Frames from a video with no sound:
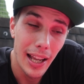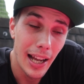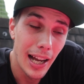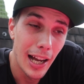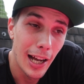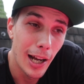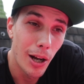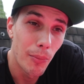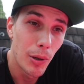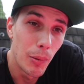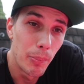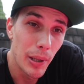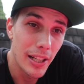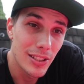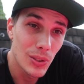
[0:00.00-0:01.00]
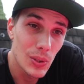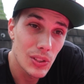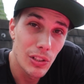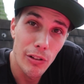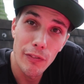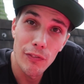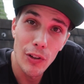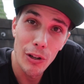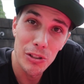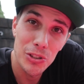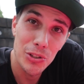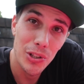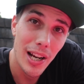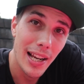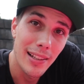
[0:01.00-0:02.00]
but it's also the first
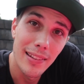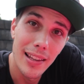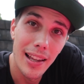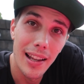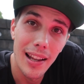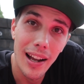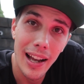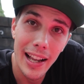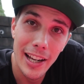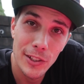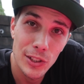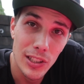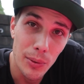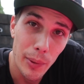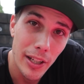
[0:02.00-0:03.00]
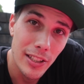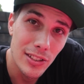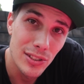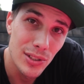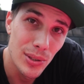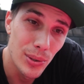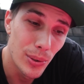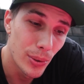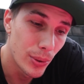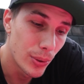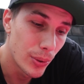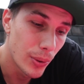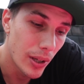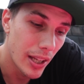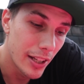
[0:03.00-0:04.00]
track that I actually went
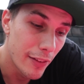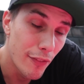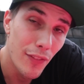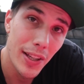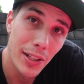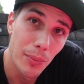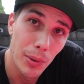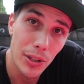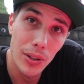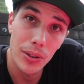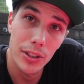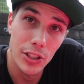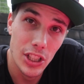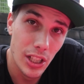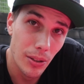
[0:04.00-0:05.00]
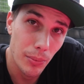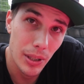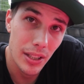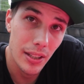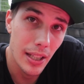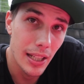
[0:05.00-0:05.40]
to an event with Oka-chan with,